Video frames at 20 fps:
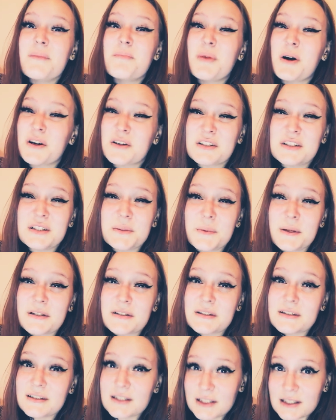Marks and
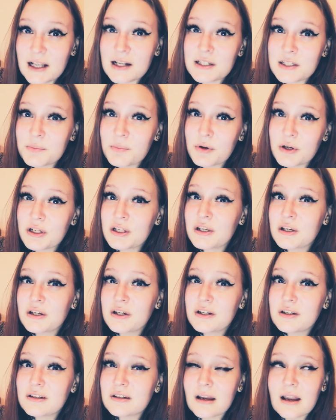Spencer's is actually pretty
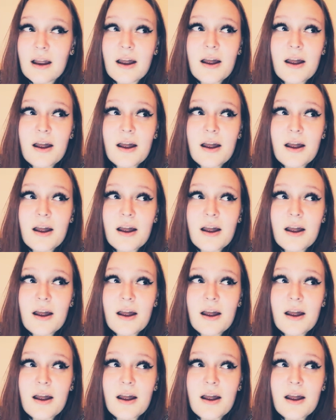good,